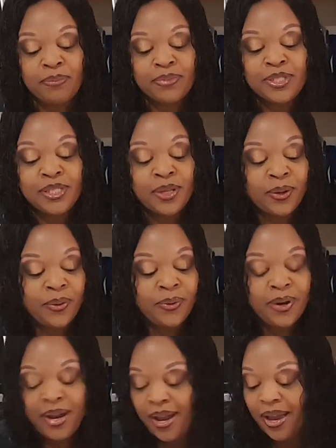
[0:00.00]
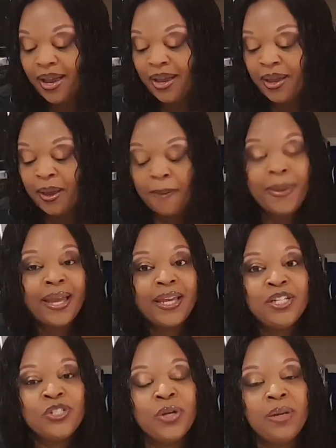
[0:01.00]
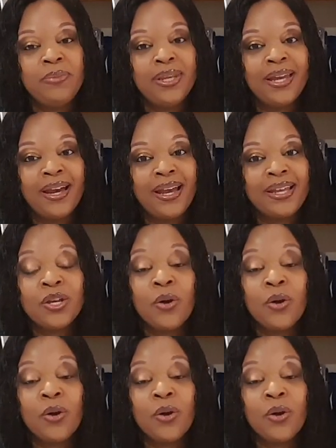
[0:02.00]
So come back and join me, guys.